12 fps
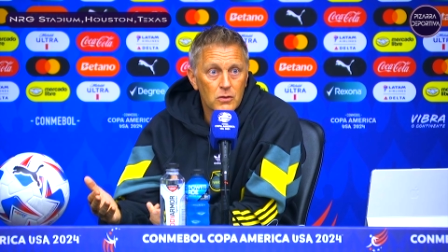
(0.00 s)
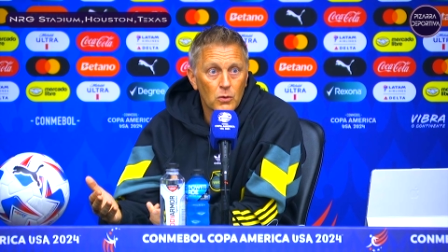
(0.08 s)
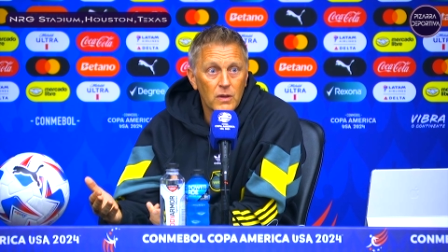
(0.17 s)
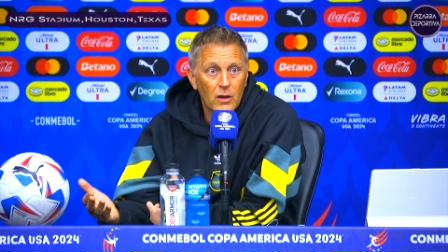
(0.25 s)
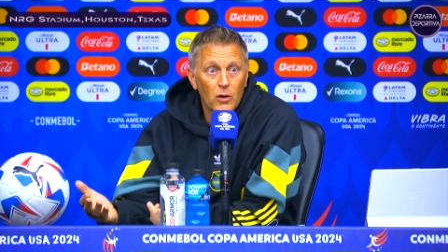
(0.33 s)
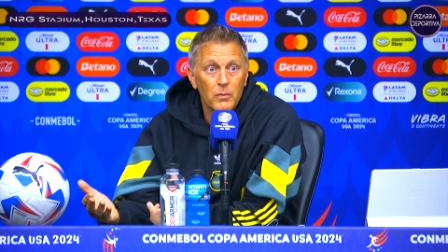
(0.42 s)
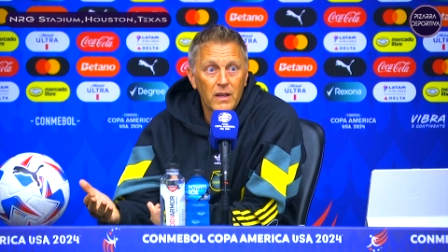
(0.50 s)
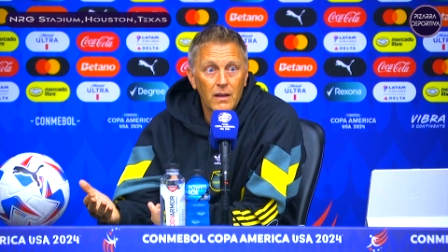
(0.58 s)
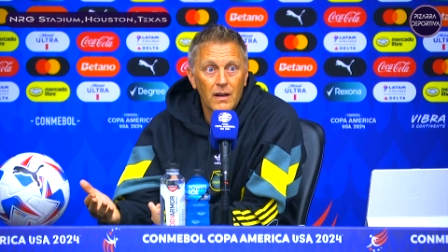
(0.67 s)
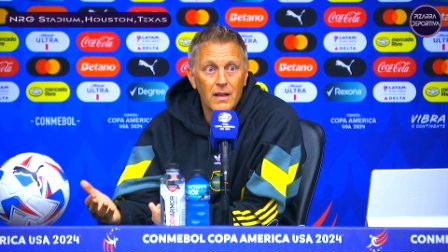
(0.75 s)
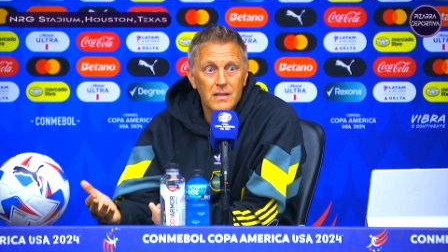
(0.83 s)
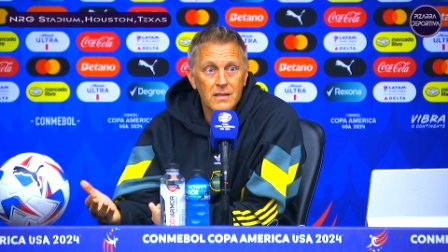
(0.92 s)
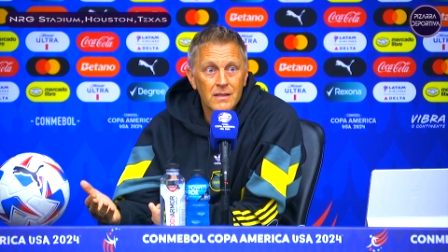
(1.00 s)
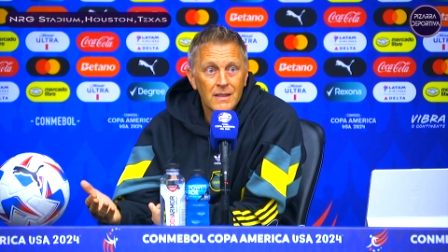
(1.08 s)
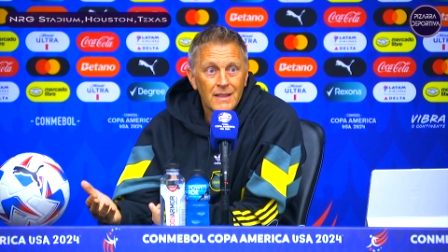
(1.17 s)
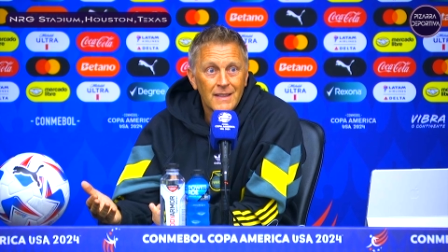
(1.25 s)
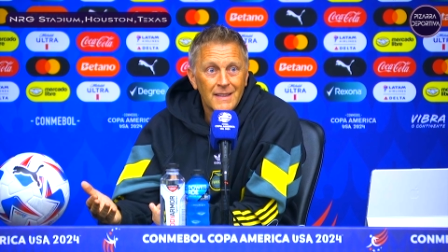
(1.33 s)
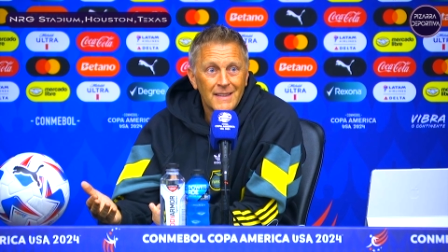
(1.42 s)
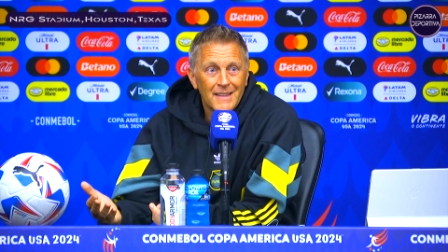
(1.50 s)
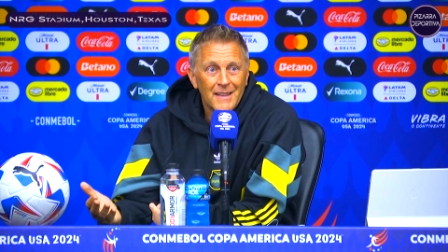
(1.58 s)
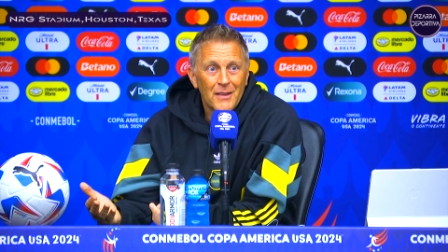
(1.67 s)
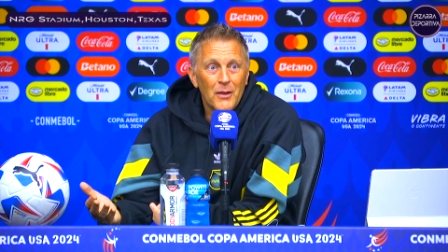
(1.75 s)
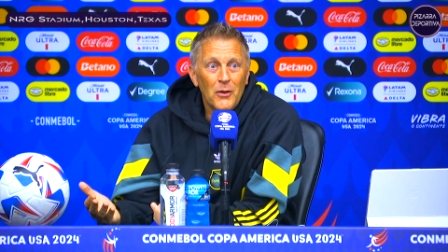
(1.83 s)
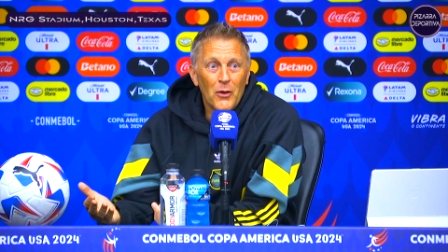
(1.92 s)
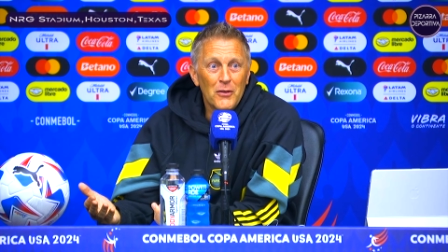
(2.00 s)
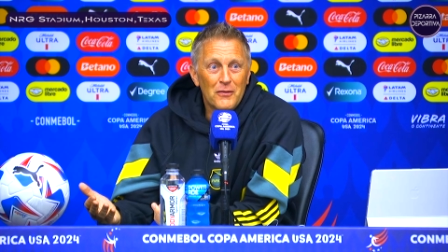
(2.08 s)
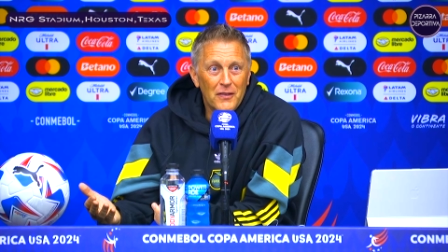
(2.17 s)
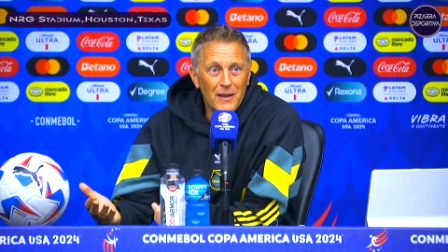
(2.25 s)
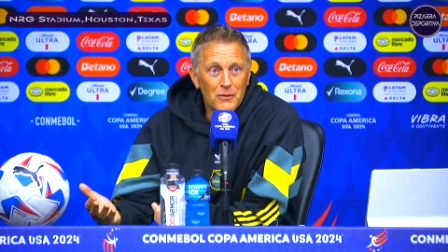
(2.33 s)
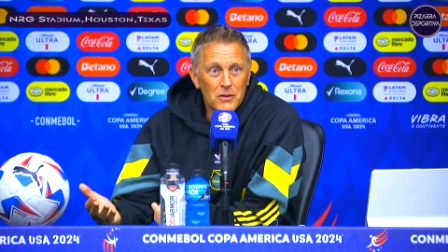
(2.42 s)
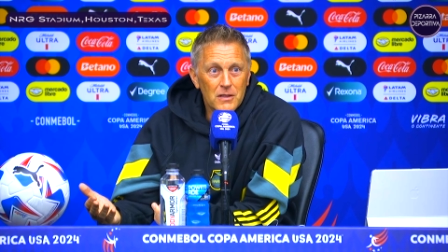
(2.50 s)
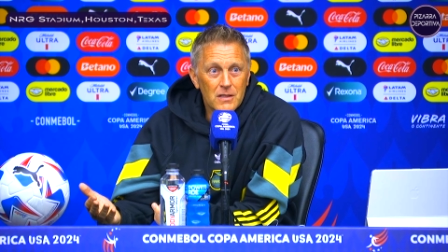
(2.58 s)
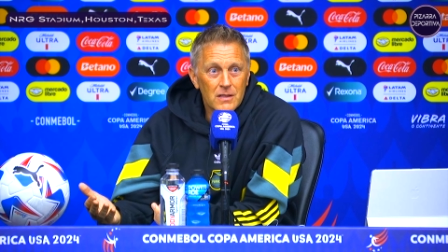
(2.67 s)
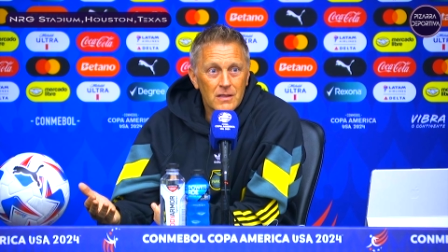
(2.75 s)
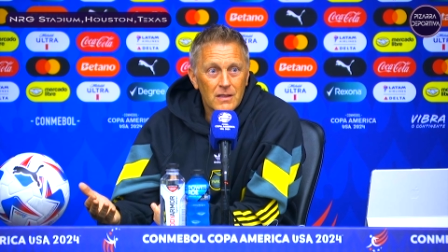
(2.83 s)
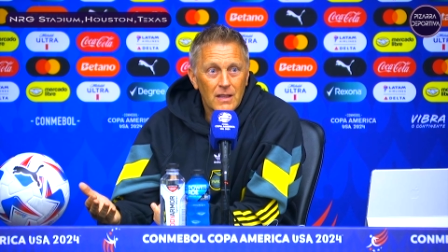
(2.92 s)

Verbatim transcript: So we come here as the non-favorites.